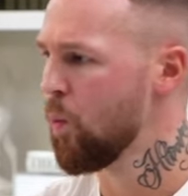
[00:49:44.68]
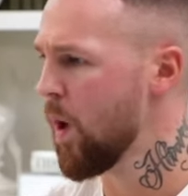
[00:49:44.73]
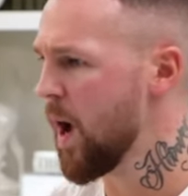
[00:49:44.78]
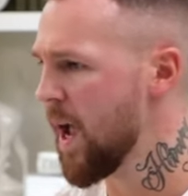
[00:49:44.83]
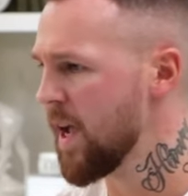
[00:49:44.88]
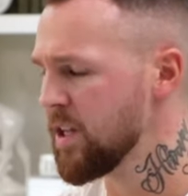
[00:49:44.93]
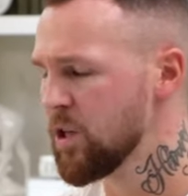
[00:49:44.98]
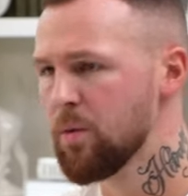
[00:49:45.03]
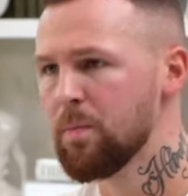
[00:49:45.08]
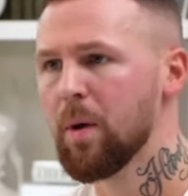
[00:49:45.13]

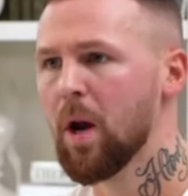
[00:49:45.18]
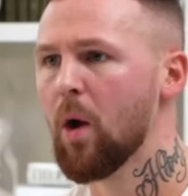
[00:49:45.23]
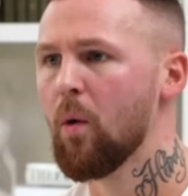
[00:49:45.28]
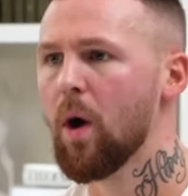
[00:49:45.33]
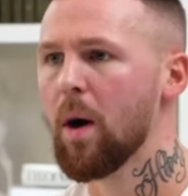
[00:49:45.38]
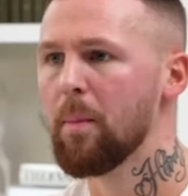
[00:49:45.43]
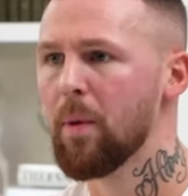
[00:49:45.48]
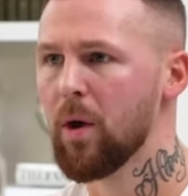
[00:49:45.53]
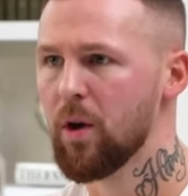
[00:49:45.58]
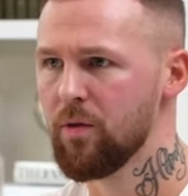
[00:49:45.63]
Where you blow
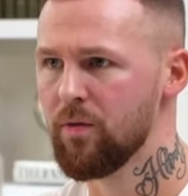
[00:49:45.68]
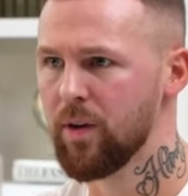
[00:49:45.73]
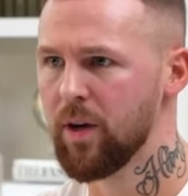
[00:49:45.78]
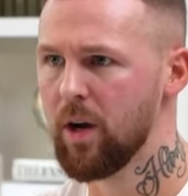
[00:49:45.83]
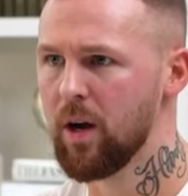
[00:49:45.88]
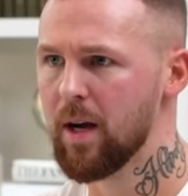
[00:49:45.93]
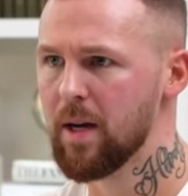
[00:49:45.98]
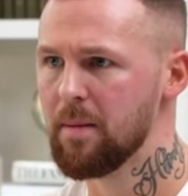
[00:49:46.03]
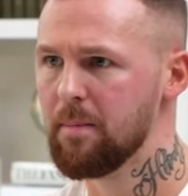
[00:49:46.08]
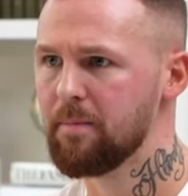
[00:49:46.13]
up
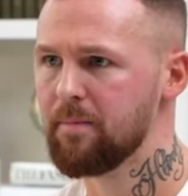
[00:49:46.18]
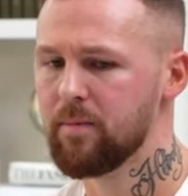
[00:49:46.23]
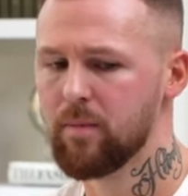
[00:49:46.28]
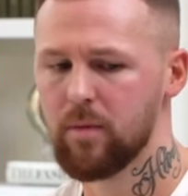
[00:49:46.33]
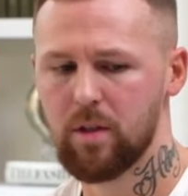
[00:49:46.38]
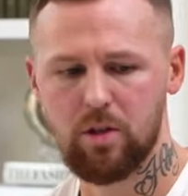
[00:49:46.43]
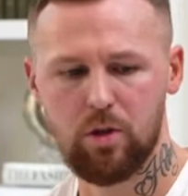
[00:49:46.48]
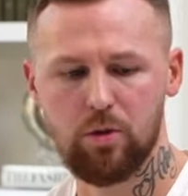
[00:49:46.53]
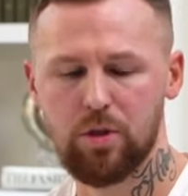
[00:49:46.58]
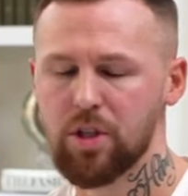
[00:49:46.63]
overnight.
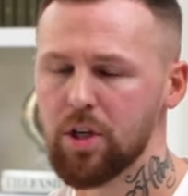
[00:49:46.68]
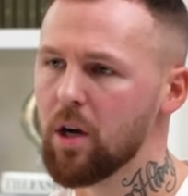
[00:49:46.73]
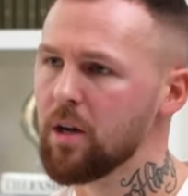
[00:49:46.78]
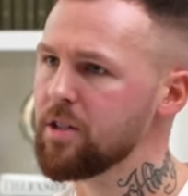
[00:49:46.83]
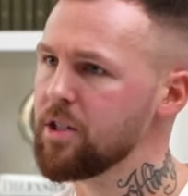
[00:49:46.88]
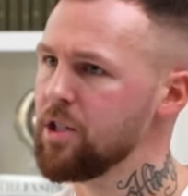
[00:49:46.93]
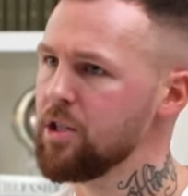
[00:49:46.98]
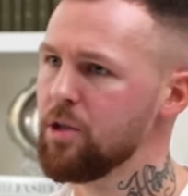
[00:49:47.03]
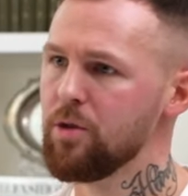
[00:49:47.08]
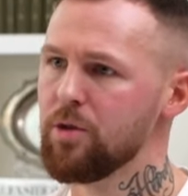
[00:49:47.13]
You
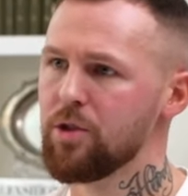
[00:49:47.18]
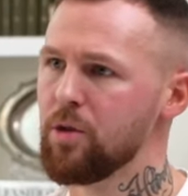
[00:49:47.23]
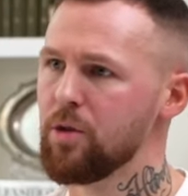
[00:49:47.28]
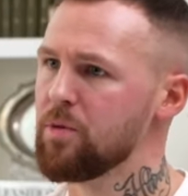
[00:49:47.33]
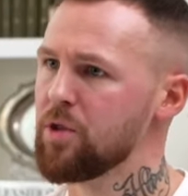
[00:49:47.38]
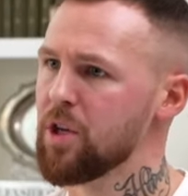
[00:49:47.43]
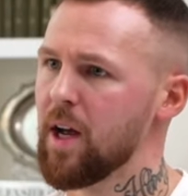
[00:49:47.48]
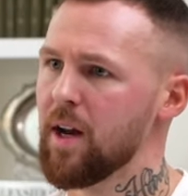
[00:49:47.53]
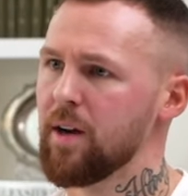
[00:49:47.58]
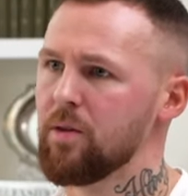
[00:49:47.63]
start a YouTube
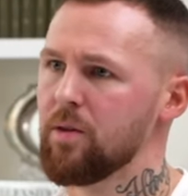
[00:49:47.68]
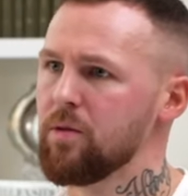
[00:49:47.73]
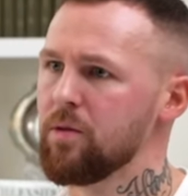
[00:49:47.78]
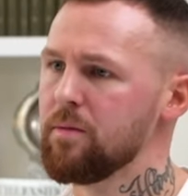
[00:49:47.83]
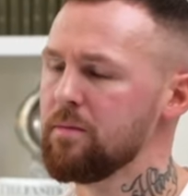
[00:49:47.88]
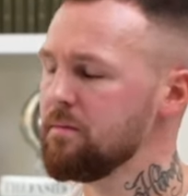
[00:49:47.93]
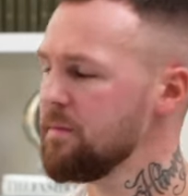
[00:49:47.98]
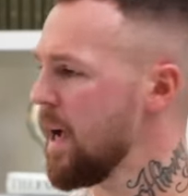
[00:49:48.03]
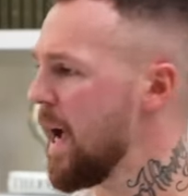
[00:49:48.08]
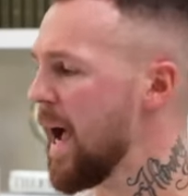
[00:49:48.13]

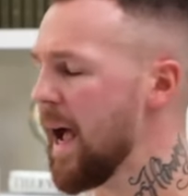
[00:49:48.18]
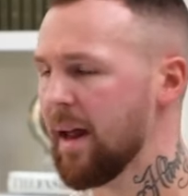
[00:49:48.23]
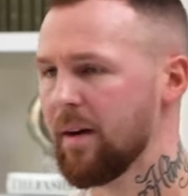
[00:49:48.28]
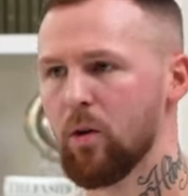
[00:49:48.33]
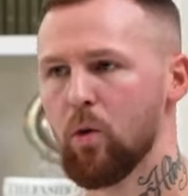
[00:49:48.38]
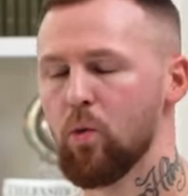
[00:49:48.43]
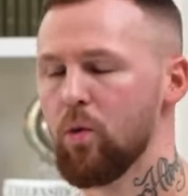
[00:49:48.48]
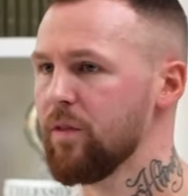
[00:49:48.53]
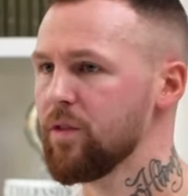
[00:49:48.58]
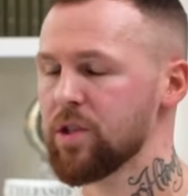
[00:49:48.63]
channel and
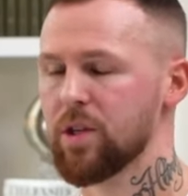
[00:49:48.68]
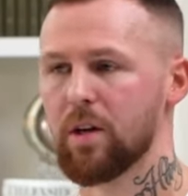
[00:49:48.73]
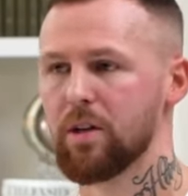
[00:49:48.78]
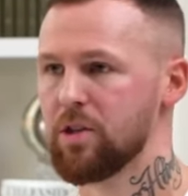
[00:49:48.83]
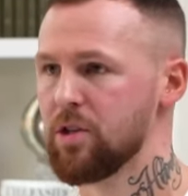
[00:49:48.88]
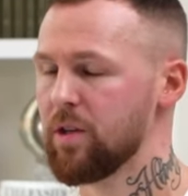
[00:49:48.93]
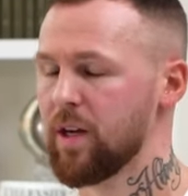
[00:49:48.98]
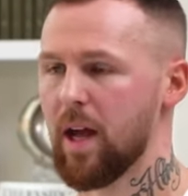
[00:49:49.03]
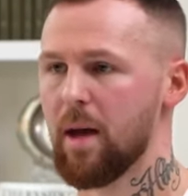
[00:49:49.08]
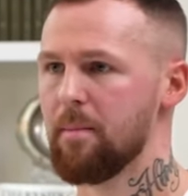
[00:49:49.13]
all of a
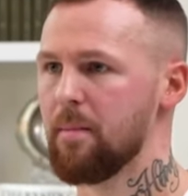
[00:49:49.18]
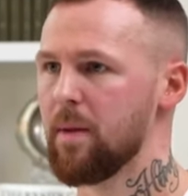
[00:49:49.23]
sudden you get a